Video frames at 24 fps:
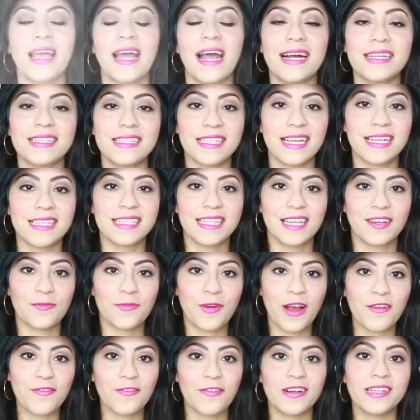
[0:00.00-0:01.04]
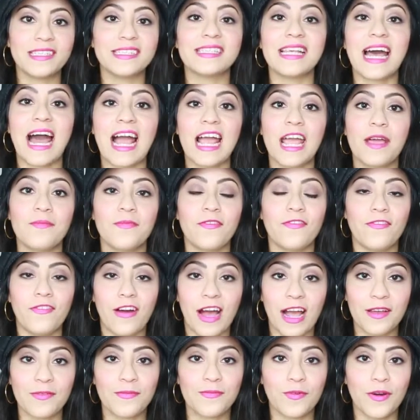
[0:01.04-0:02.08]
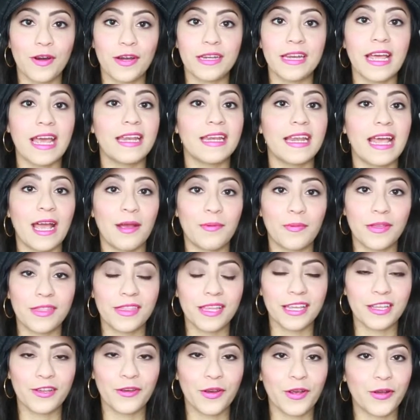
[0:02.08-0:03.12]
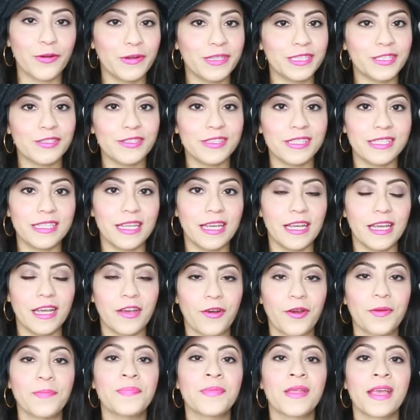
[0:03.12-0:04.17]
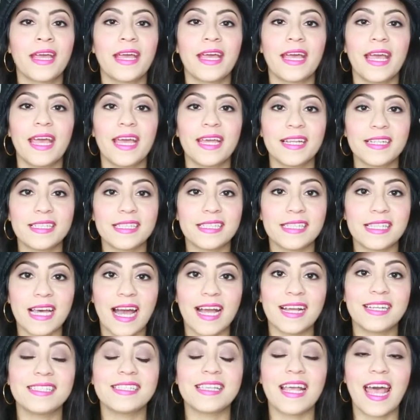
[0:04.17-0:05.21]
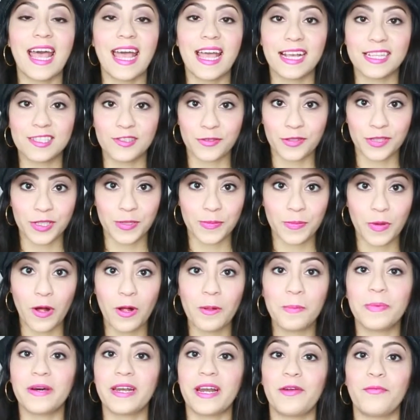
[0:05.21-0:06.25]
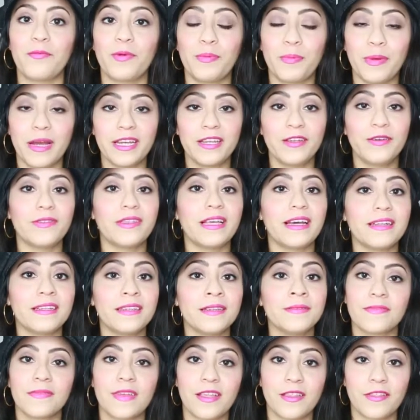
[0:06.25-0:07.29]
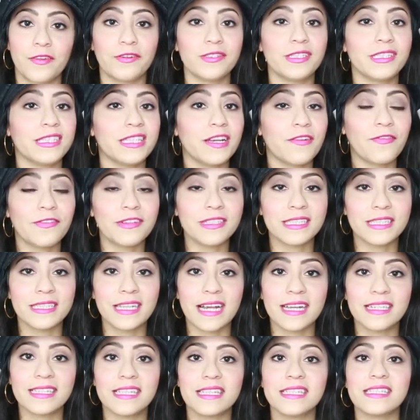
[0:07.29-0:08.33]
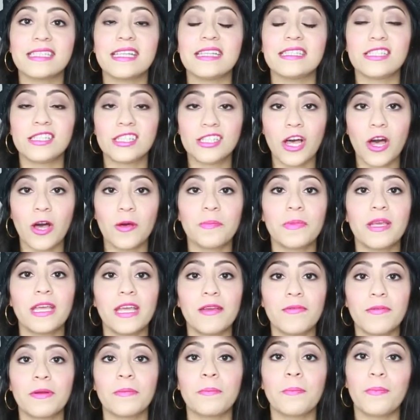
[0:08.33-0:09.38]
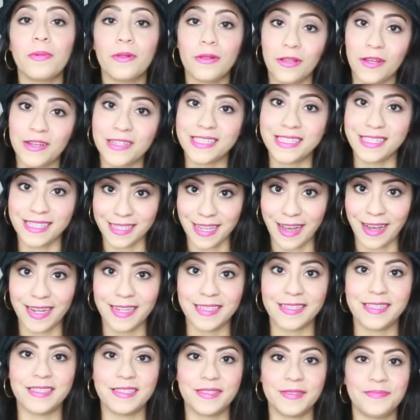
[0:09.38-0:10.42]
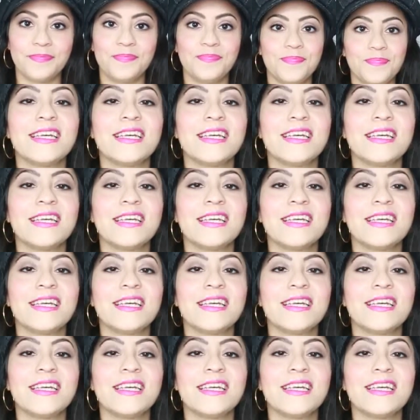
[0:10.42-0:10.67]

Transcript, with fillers: As sizing reference, I am five one, and everything you're going to see here, it is size extra small, but I remind you that, that there's different sizes, some even plus size.